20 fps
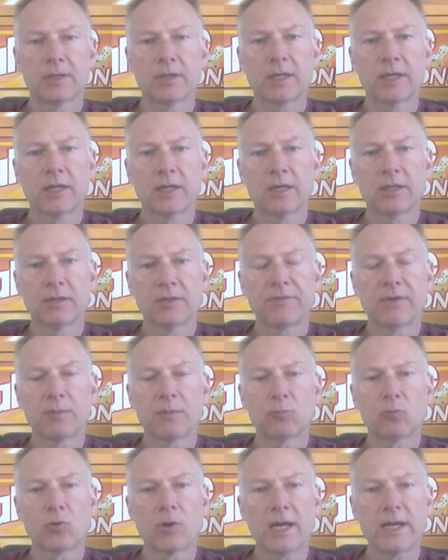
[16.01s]
And if
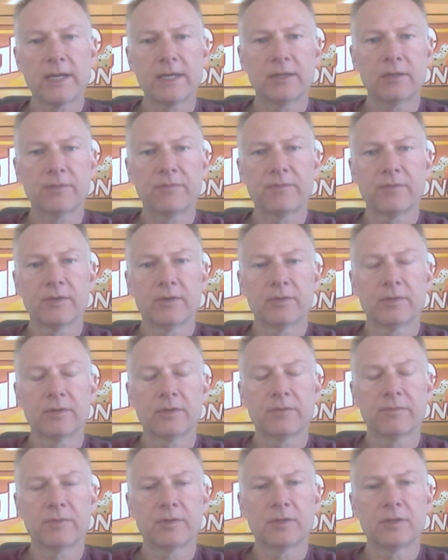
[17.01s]
I'm right,
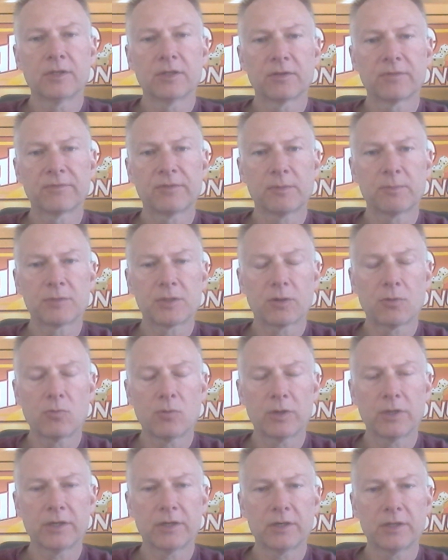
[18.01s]
if the dealer flips a
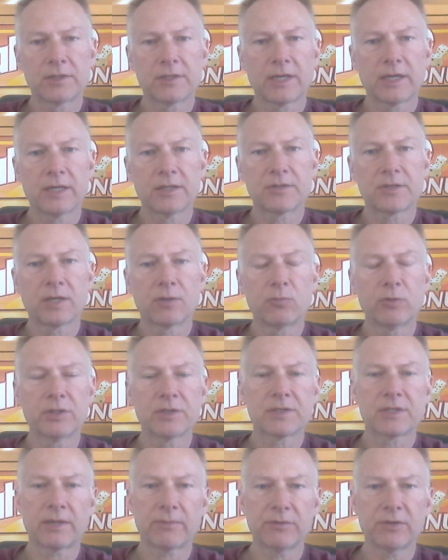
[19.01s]
coin and it's heads, I win
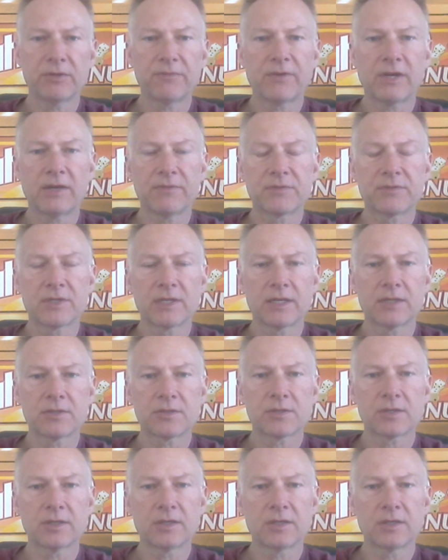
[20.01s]
75 cents.